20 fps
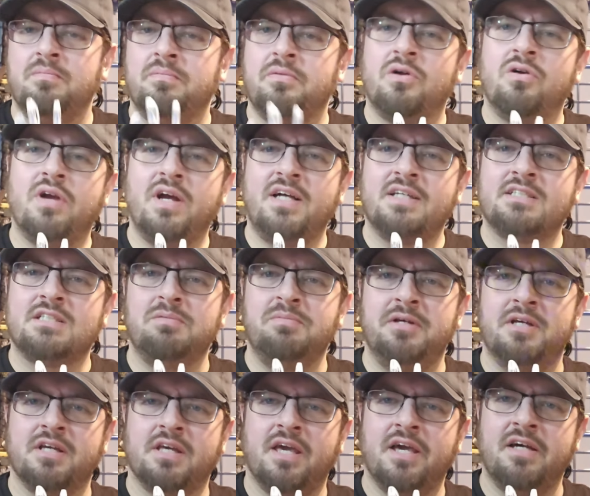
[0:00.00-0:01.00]
There has to
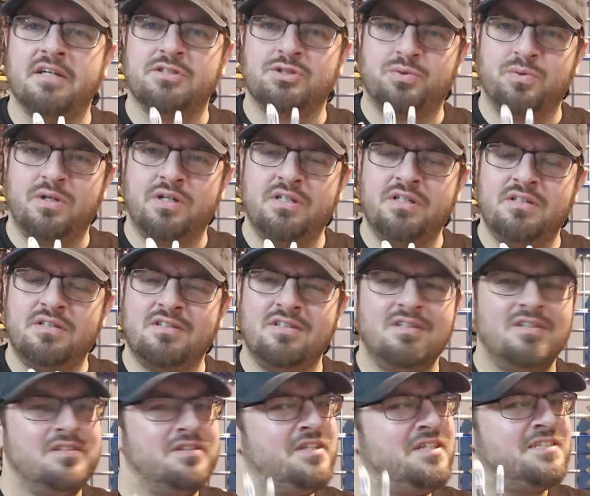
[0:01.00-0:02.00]
be a catch, right?
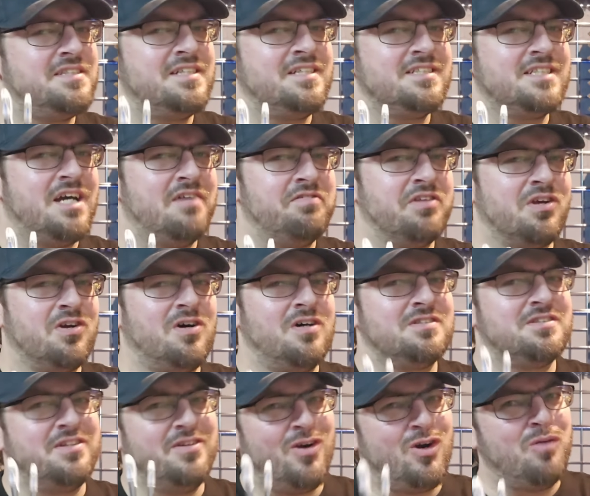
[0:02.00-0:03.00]
These things have to
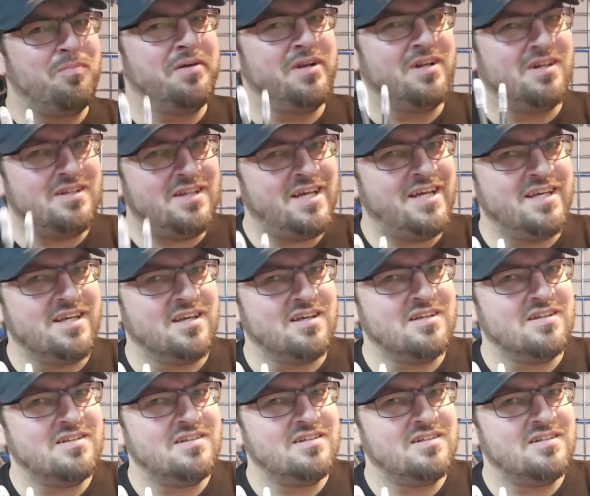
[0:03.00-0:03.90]
cost an arm and a leg.